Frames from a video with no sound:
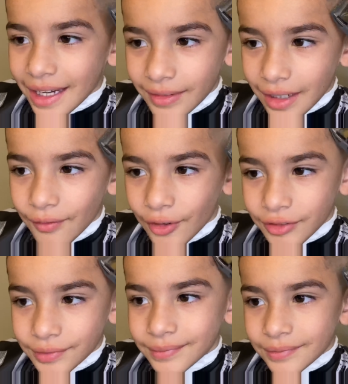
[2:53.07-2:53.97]
I
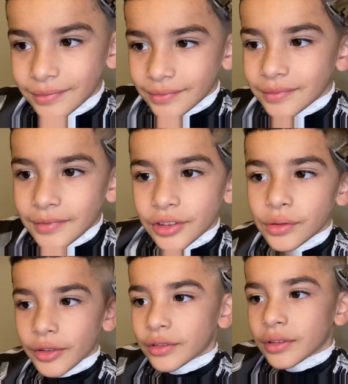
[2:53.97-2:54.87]
always do skin
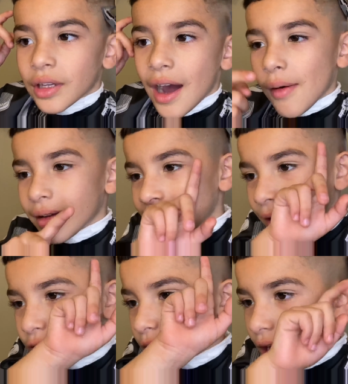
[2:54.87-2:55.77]
fades with him,
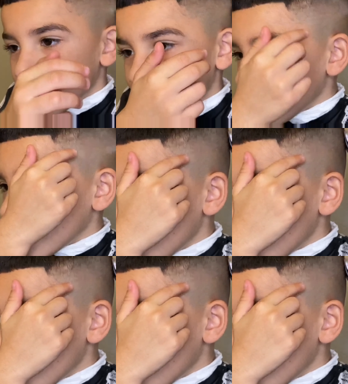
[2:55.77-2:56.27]
or whatever type